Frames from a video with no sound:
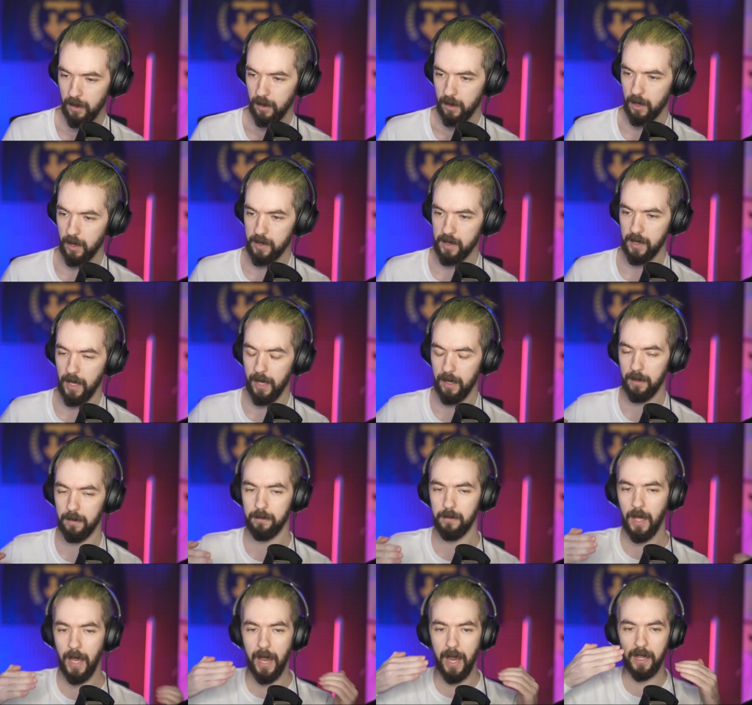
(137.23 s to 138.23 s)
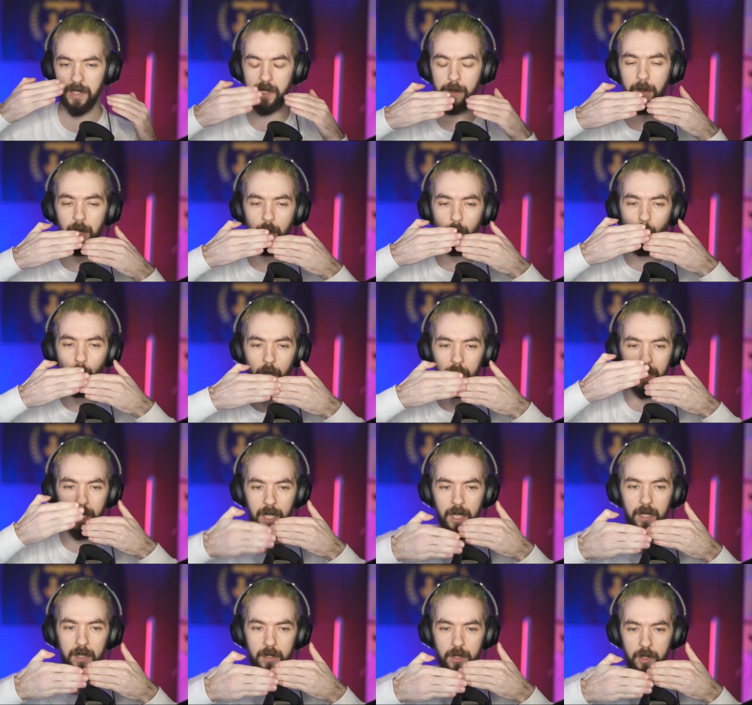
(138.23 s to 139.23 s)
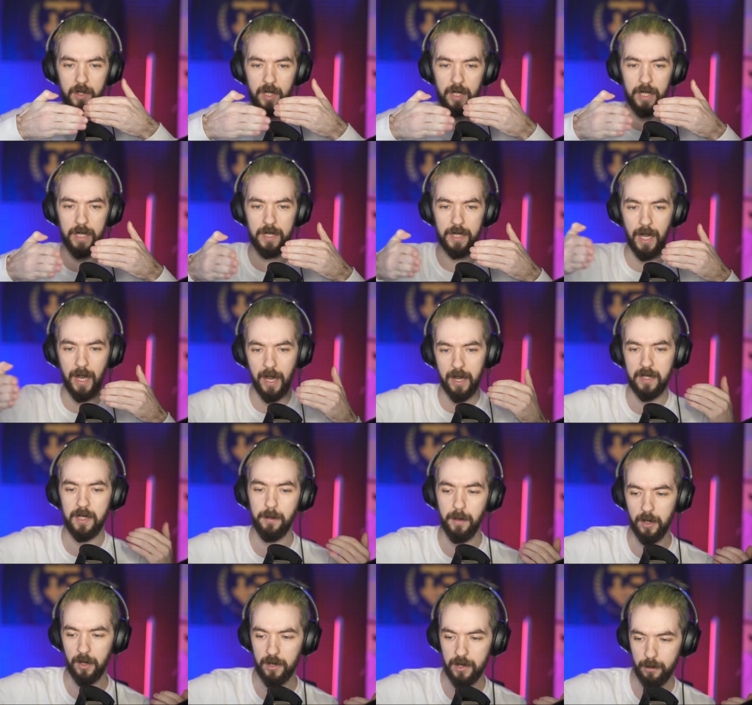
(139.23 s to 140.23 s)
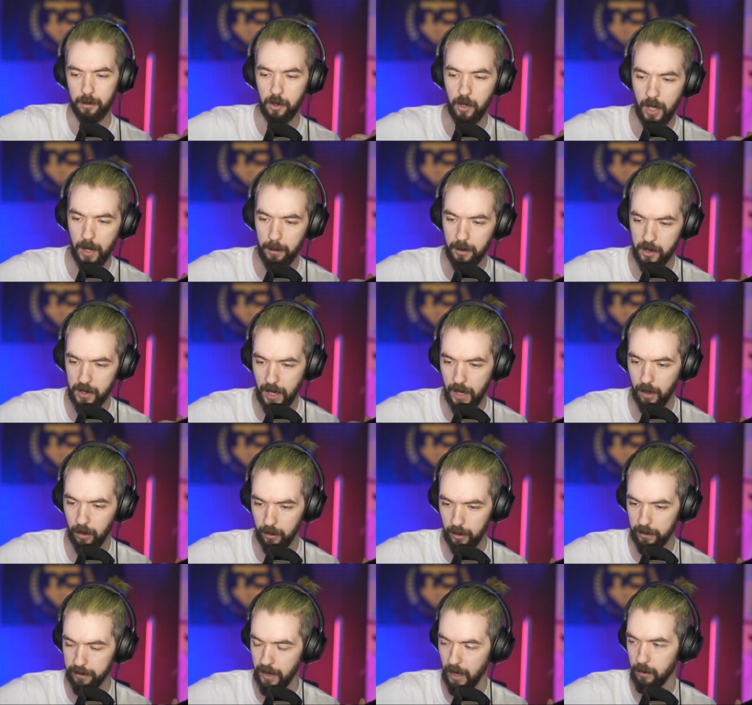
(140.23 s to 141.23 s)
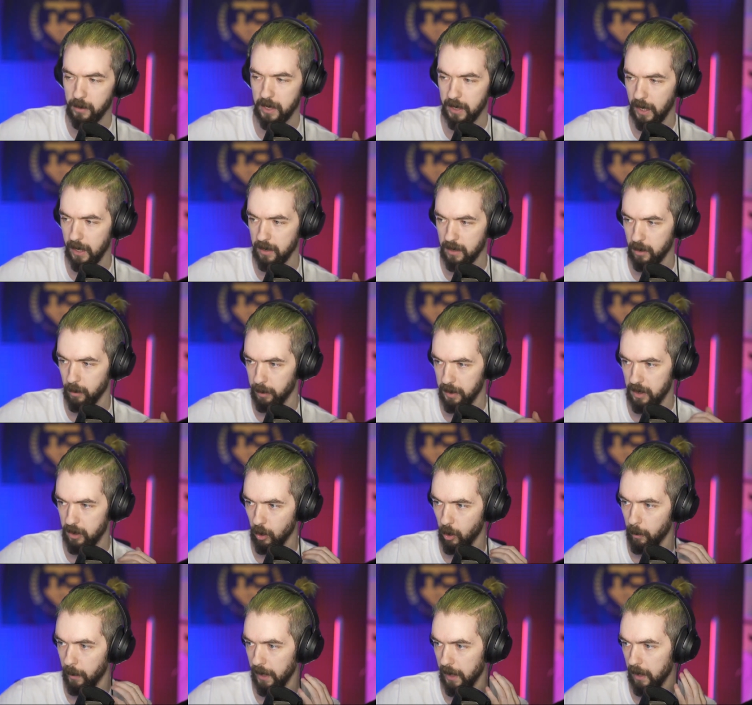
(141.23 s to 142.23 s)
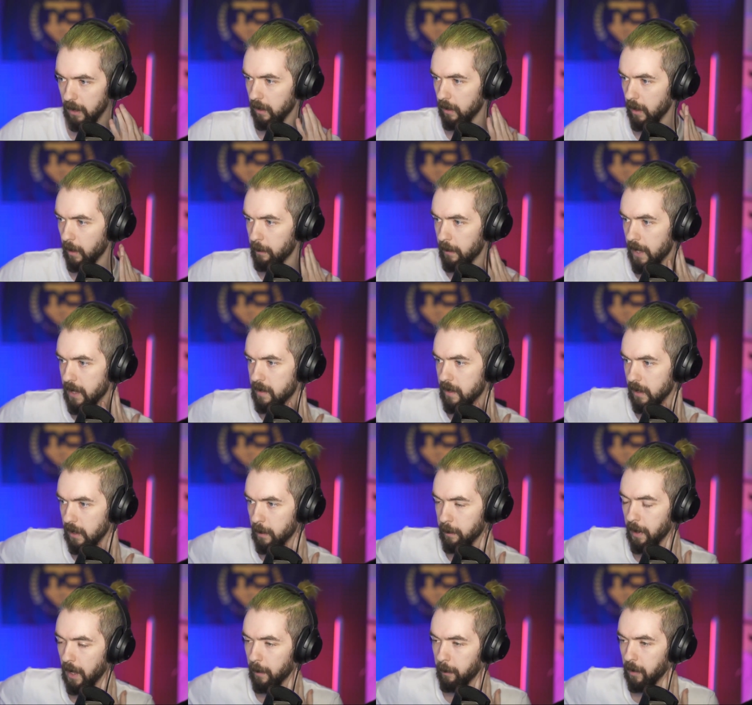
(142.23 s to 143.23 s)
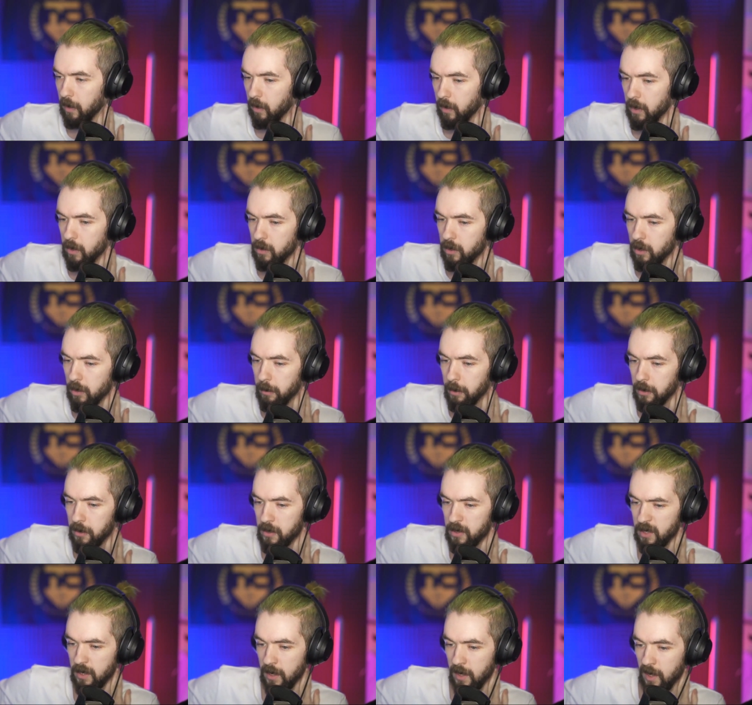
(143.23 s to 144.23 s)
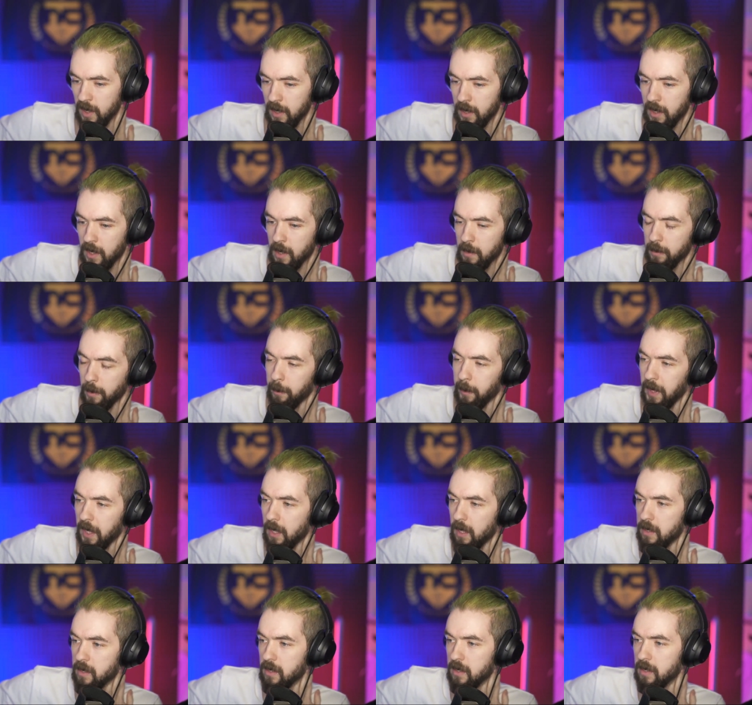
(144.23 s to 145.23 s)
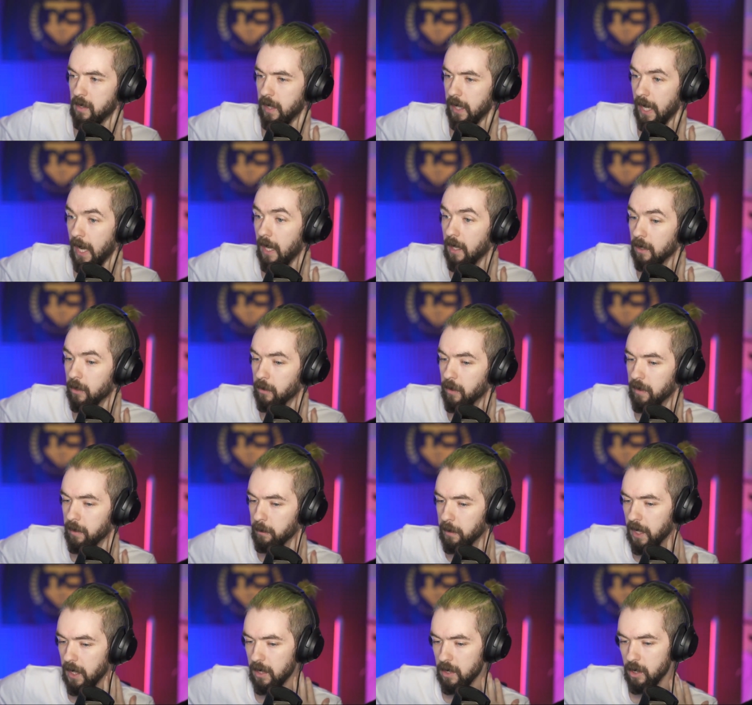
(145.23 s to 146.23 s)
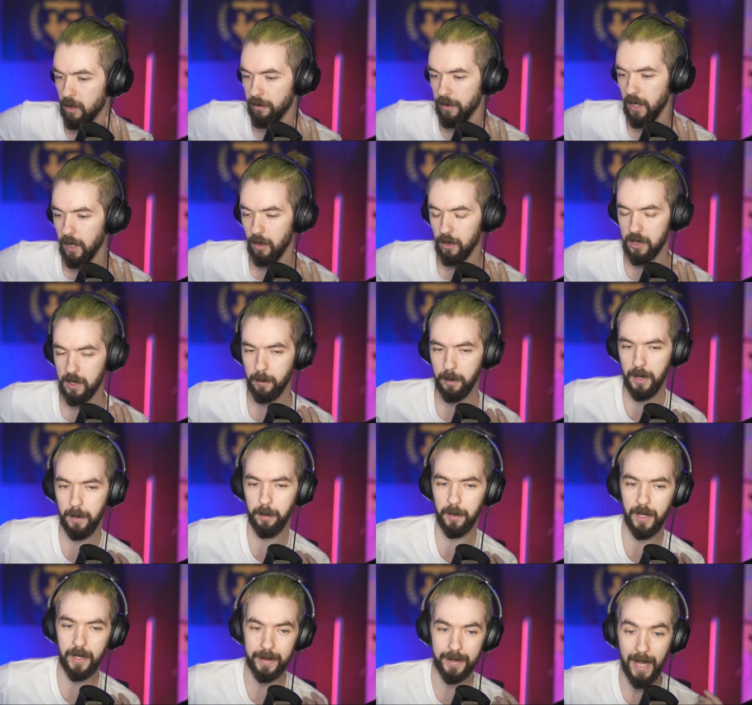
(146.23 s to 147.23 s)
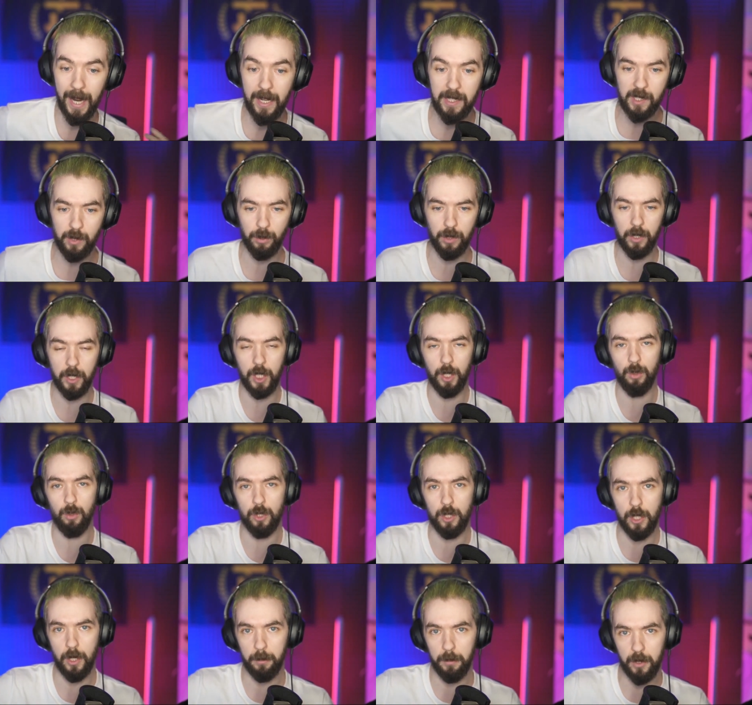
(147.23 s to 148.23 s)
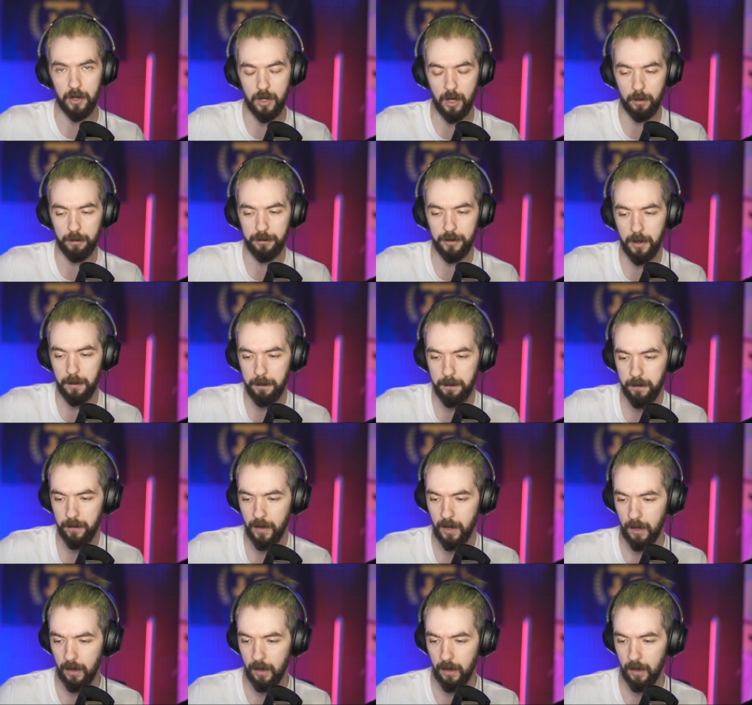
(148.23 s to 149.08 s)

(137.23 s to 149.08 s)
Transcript: Because X amount of work in doesn't lead to X amount of subscribers out. If that was the case, there'd be so many amazingly popular YouTubers. But because the algorithm kicks your videos to people and that's where huge numbers come from,